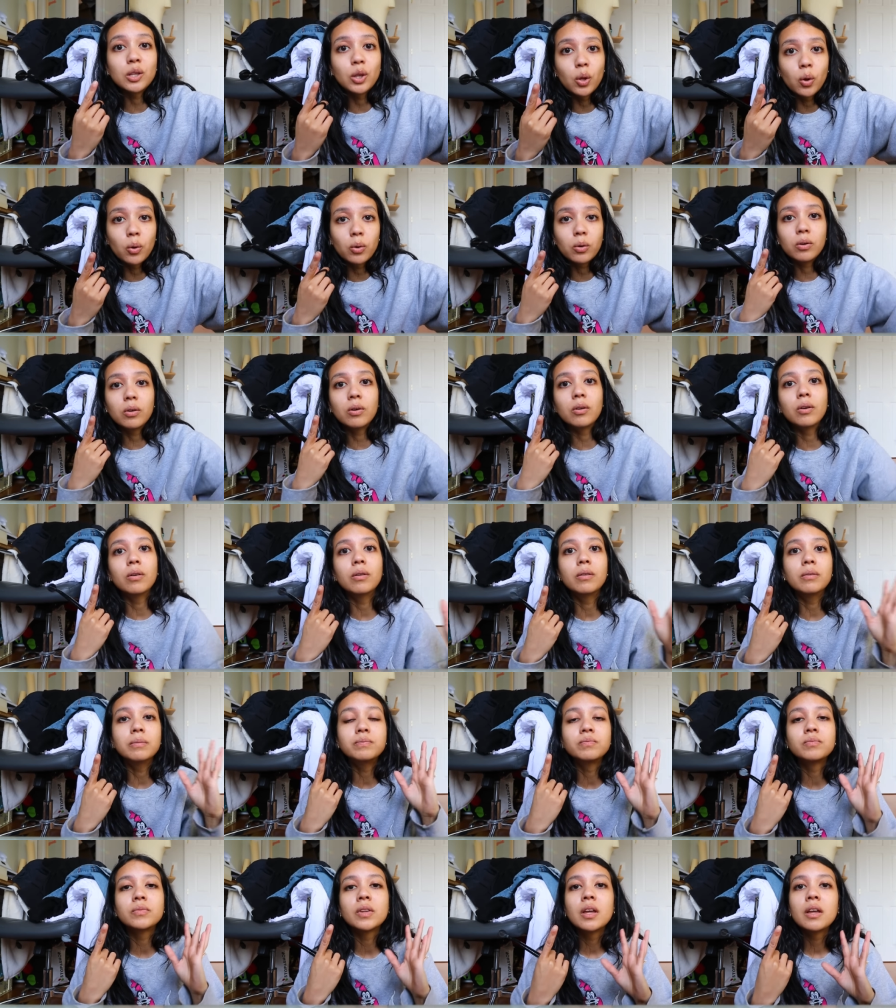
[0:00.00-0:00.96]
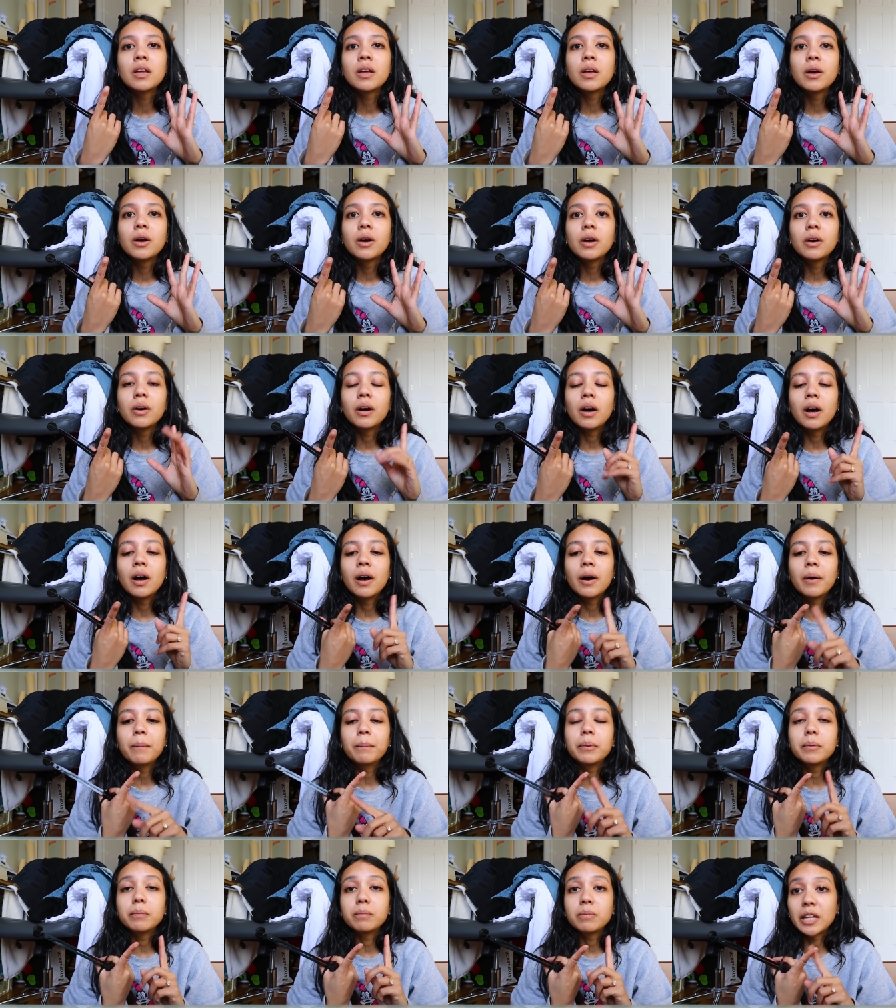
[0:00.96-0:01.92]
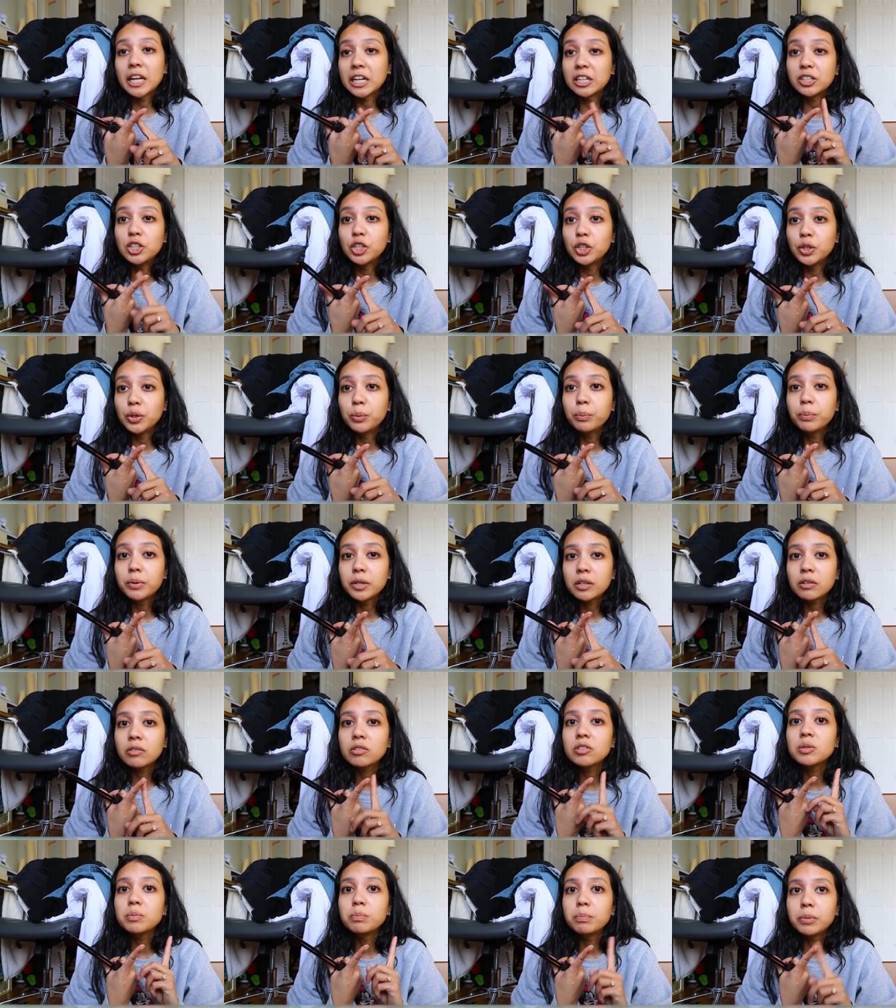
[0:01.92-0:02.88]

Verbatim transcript: local uh, like new books